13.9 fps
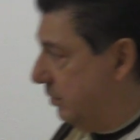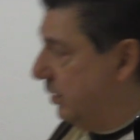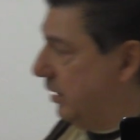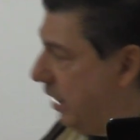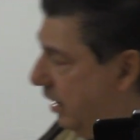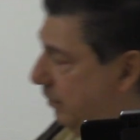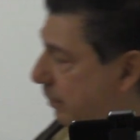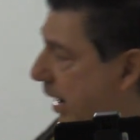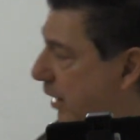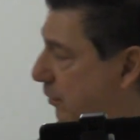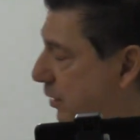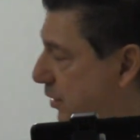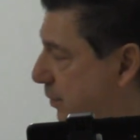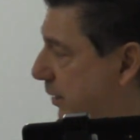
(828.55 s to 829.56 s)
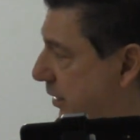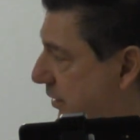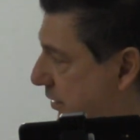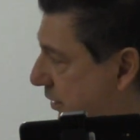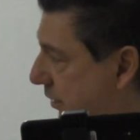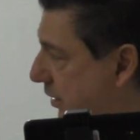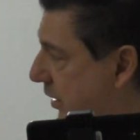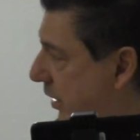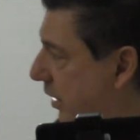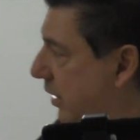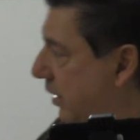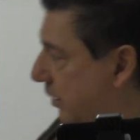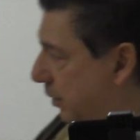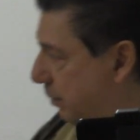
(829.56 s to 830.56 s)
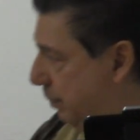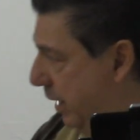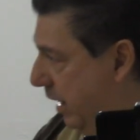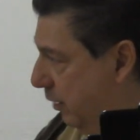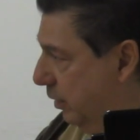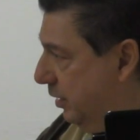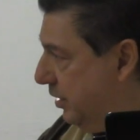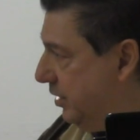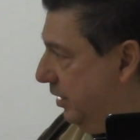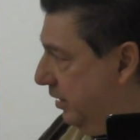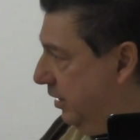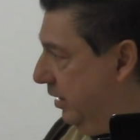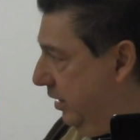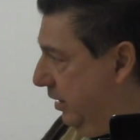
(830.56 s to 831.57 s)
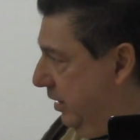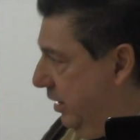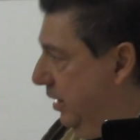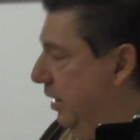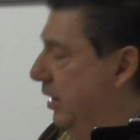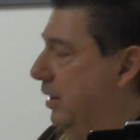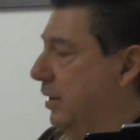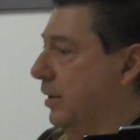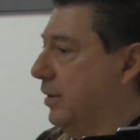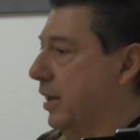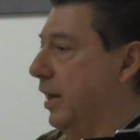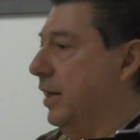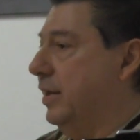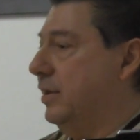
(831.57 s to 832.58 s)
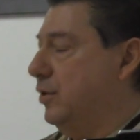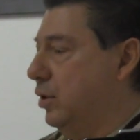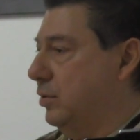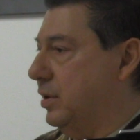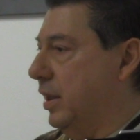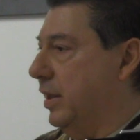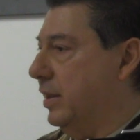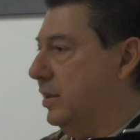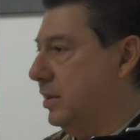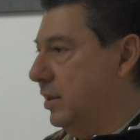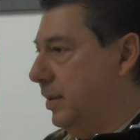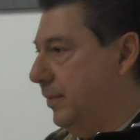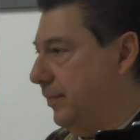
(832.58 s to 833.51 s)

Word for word: So you got it backwards, but so we're powerless and, and okay, two things.